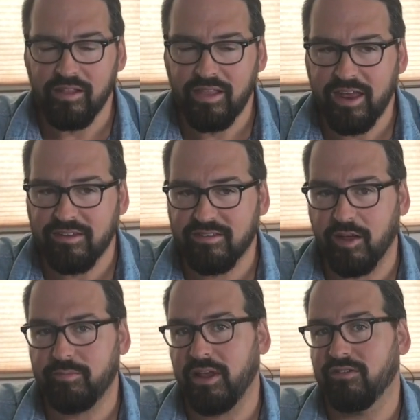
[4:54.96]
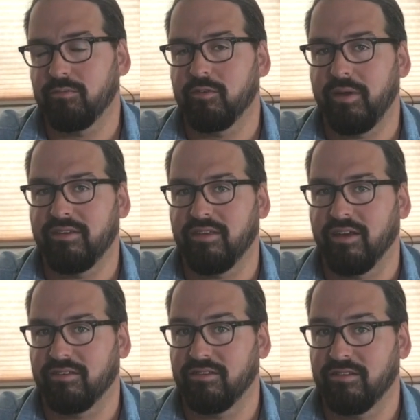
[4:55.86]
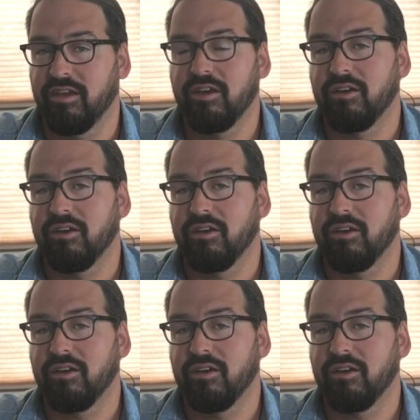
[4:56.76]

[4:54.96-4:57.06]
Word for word: latest updates from SpaceX is